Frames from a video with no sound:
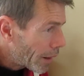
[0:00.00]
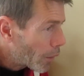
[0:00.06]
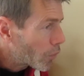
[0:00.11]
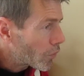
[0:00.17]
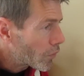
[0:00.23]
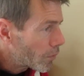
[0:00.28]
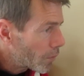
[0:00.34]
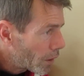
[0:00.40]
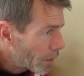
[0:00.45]

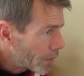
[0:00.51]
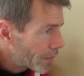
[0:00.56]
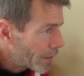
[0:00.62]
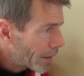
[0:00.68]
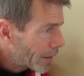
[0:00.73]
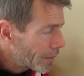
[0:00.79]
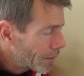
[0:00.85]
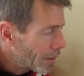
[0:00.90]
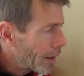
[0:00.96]
House of Von
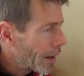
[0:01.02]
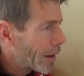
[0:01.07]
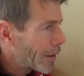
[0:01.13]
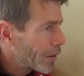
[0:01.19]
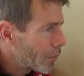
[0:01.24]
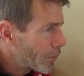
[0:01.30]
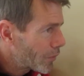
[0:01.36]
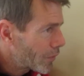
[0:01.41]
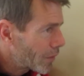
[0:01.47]
Dehn,
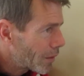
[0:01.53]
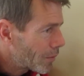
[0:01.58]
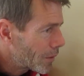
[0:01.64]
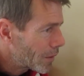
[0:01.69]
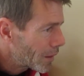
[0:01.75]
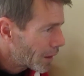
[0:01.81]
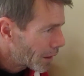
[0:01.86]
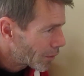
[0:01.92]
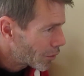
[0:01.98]
Hand of Stephen,
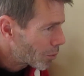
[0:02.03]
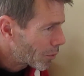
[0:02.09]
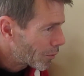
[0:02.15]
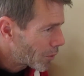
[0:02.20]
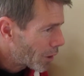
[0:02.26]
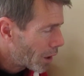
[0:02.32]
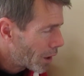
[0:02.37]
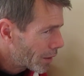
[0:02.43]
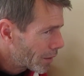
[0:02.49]
Kingdom of
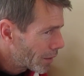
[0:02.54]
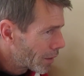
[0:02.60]
God,